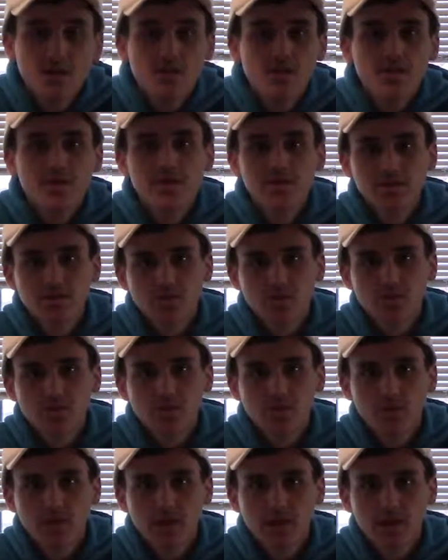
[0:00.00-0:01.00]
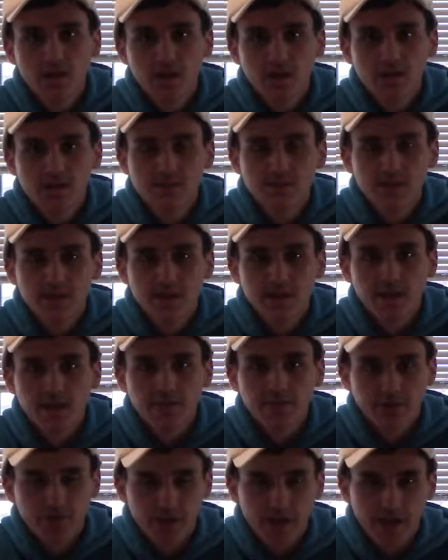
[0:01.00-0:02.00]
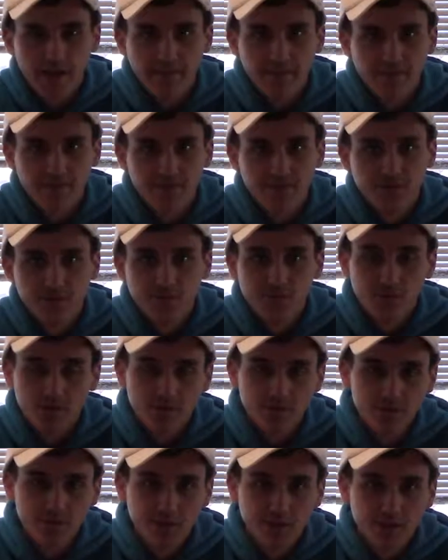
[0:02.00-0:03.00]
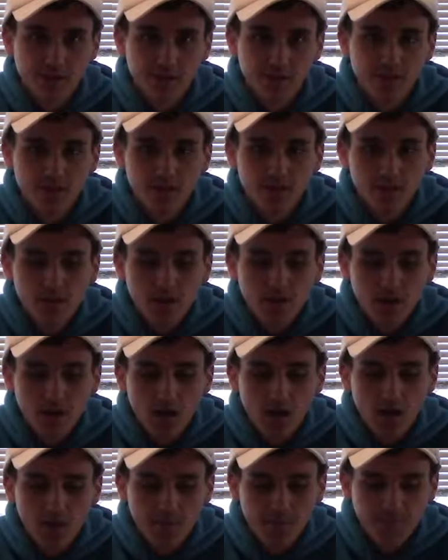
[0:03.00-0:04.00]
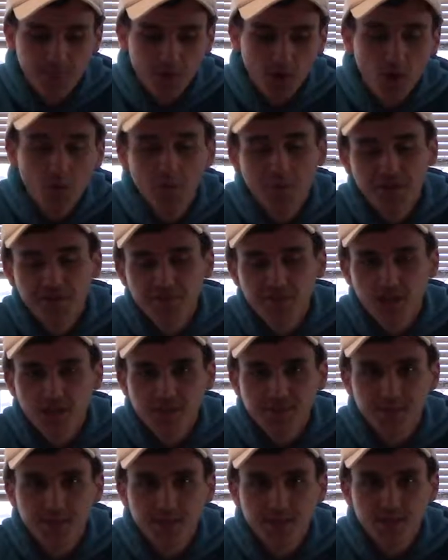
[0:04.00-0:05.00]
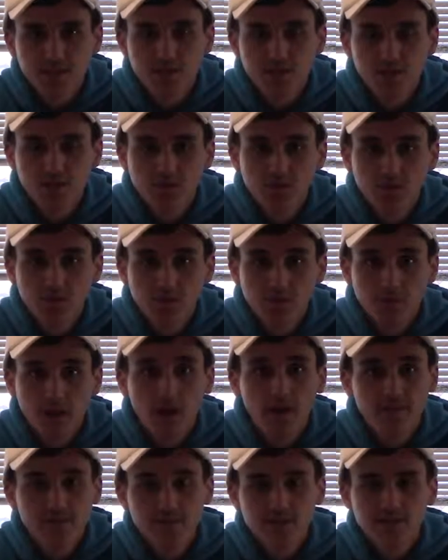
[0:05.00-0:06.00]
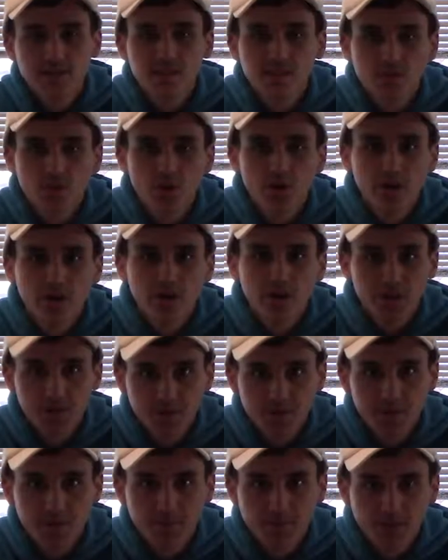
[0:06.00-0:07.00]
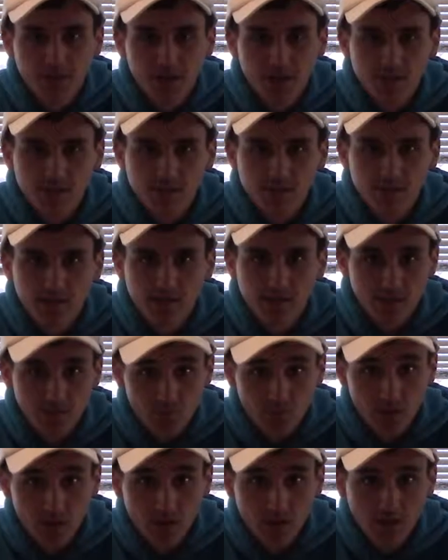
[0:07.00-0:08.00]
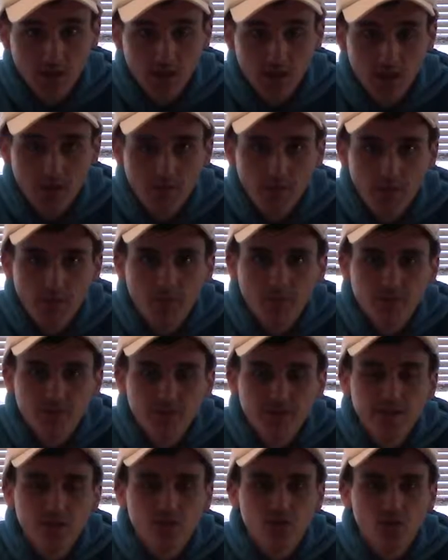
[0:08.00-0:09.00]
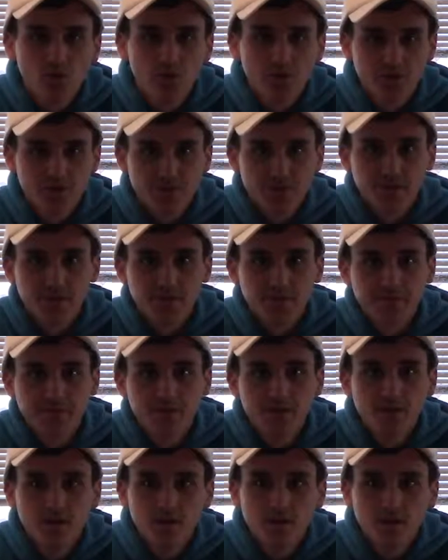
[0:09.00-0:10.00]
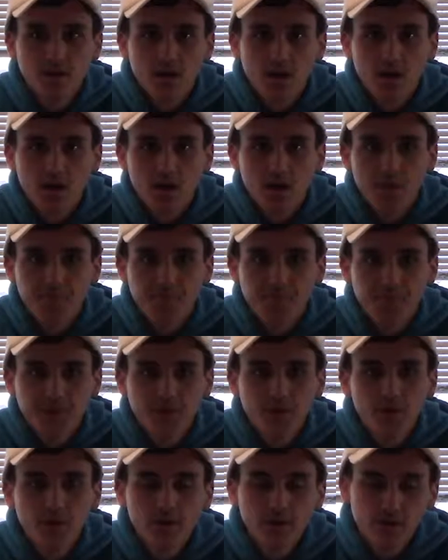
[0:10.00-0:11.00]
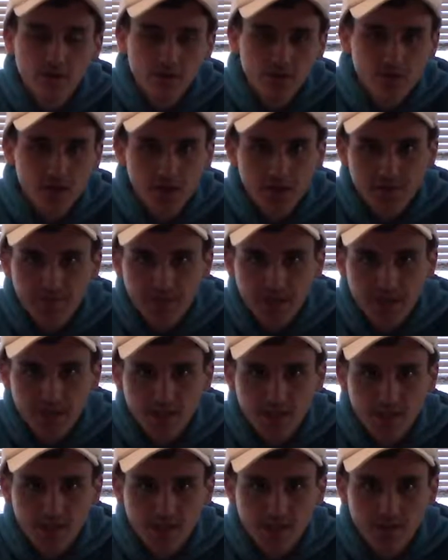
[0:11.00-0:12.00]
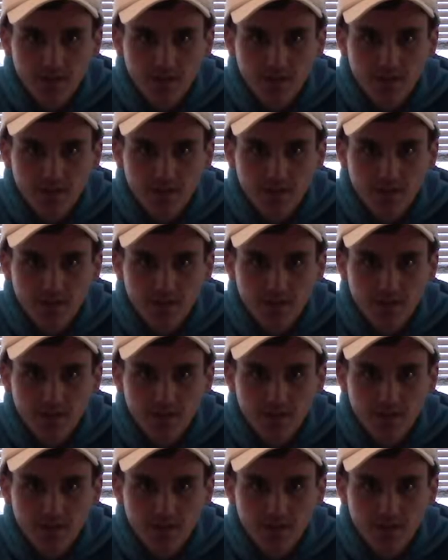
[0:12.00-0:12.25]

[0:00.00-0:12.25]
There's no point in cosplaying if you're not having fun while doing it. The whole point of cosplaying is to obviously enjoy other people's cosplays as well, but mostly enjoy yourself. You don't want to go to a convention